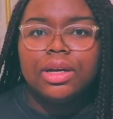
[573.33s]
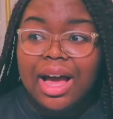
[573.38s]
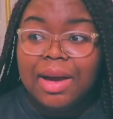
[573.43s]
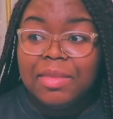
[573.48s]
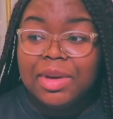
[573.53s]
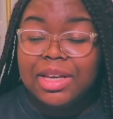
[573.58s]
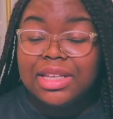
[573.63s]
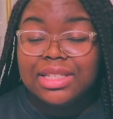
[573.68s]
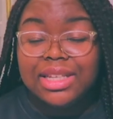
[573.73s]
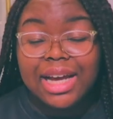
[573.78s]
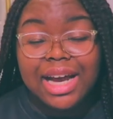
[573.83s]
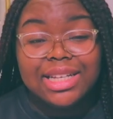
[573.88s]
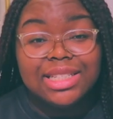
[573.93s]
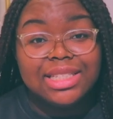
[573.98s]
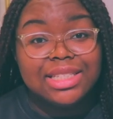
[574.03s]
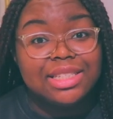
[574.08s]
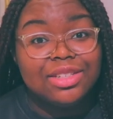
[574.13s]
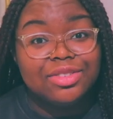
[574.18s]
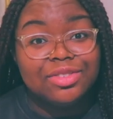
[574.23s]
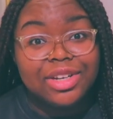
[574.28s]
I'm
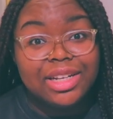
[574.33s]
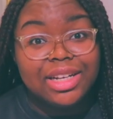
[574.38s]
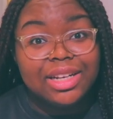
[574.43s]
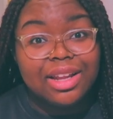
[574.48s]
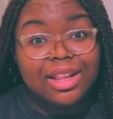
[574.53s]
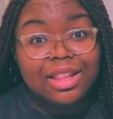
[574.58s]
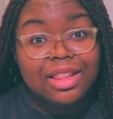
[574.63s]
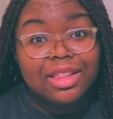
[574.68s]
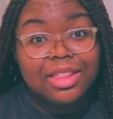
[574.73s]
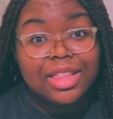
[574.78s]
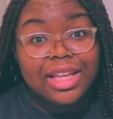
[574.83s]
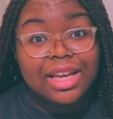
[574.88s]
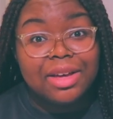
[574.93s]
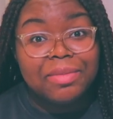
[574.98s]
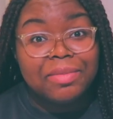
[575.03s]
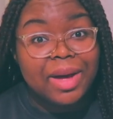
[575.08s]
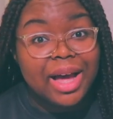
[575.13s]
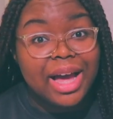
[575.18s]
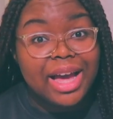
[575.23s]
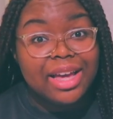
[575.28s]
excited to read another thing
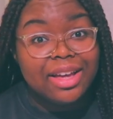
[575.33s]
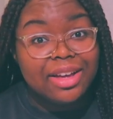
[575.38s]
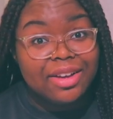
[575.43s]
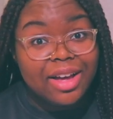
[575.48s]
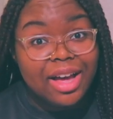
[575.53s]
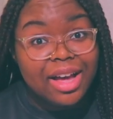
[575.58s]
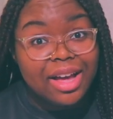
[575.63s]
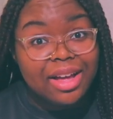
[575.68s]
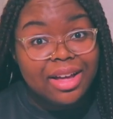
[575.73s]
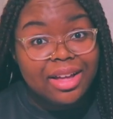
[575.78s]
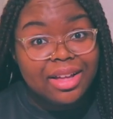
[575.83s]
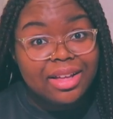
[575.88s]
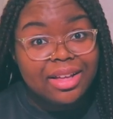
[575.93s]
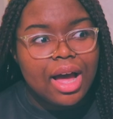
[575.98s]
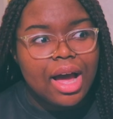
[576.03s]
by her.